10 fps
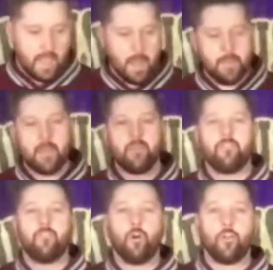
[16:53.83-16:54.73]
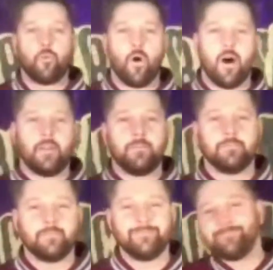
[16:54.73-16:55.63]
And then the fourth one, I
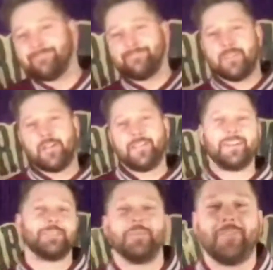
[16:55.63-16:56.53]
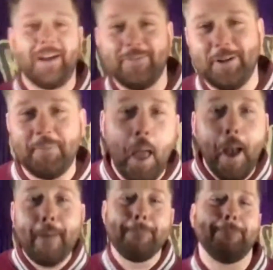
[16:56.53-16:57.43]
think is my favorite,
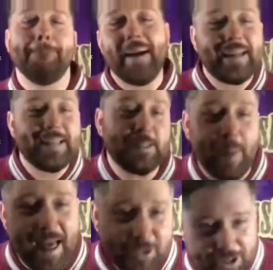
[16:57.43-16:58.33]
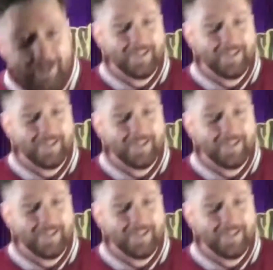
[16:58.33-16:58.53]
make a splash.